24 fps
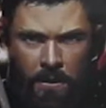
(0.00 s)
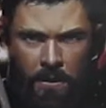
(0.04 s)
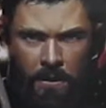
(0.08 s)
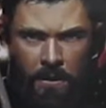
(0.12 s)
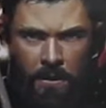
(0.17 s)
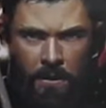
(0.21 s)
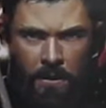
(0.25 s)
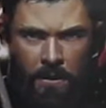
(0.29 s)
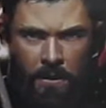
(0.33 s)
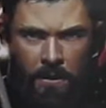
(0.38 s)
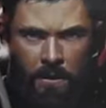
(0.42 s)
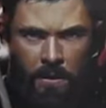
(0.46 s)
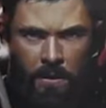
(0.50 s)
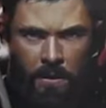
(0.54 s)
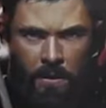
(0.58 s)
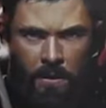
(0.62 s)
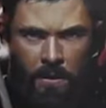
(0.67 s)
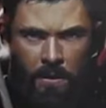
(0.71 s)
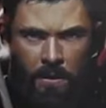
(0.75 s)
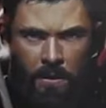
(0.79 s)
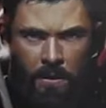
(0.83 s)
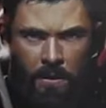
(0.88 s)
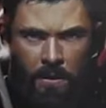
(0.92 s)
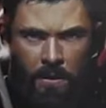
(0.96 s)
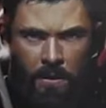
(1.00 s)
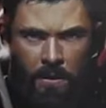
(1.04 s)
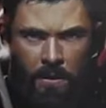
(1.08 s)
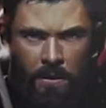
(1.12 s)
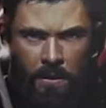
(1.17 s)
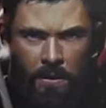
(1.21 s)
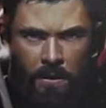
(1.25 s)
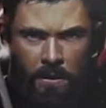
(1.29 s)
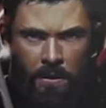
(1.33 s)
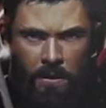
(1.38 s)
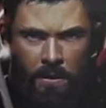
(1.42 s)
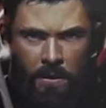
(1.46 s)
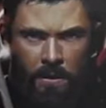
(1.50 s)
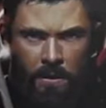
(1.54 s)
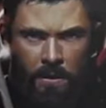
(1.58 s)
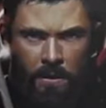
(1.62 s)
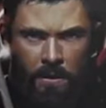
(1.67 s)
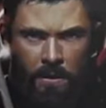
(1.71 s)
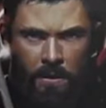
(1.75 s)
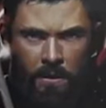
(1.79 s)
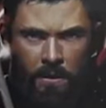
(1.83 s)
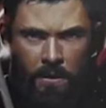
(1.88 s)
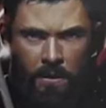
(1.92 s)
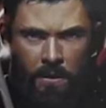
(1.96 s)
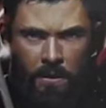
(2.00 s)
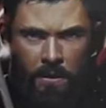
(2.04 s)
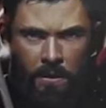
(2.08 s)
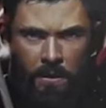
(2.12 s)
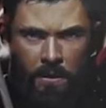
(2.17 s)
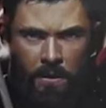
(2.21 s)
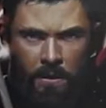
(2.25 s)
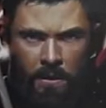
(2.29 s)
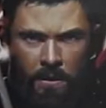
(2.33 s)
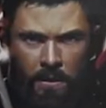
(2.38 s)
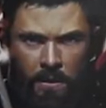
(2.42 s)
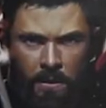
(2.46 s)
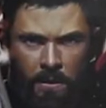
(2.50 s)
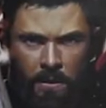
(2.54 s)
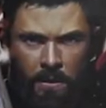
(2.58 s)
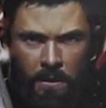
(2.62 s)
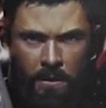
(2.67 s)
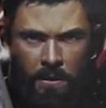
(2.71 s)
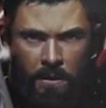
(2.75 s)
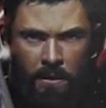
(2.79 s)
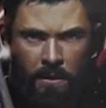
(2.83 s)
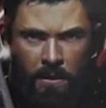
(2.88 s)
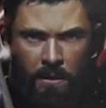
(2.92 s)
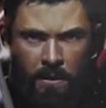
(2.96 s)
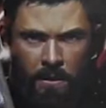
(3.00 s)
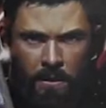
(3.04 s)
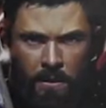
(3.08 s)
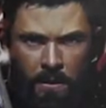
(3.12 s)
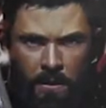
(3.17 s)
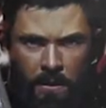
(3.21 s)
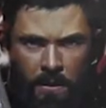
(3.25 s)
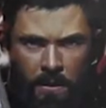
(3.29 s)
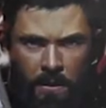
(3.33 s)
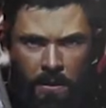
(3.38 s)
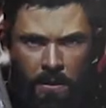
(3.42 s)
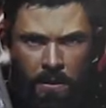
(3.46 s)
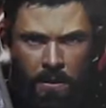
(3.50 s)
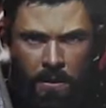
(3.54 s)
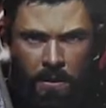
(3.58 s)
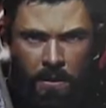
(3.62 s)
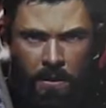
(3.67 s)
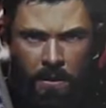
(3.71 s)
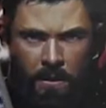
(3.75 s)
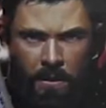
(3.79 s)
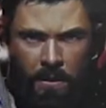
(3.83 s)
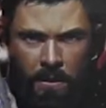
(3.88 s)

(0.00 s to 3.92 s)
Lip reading: (silent)